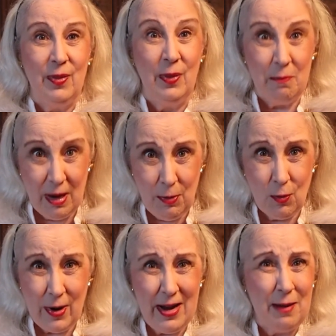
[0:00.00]
the bubble
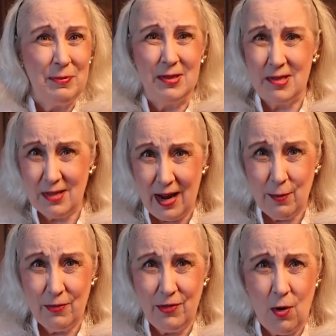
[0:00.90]
wrap, the
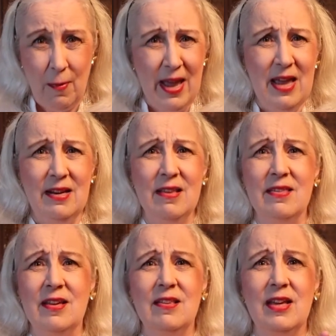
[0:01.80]
styrofoam,
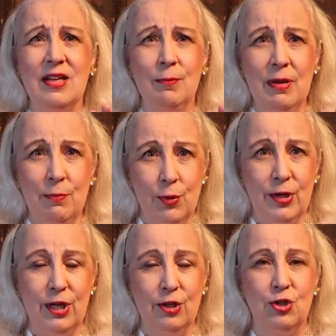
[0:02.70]
anything that can be
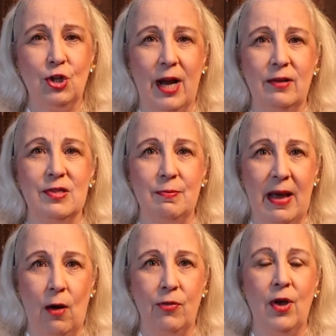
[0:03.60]
put in a child's
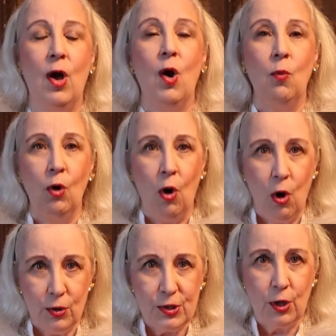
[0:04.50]
mouth will
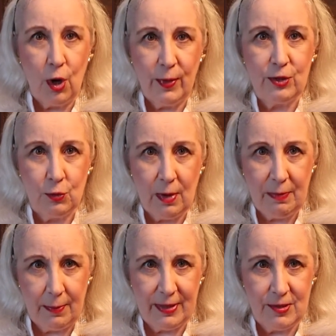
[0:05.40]
also go into a
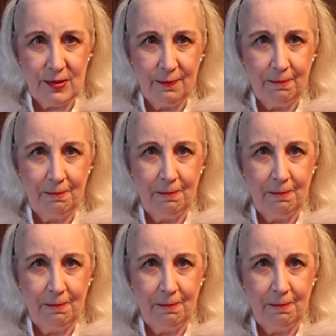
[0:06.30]
puppy's.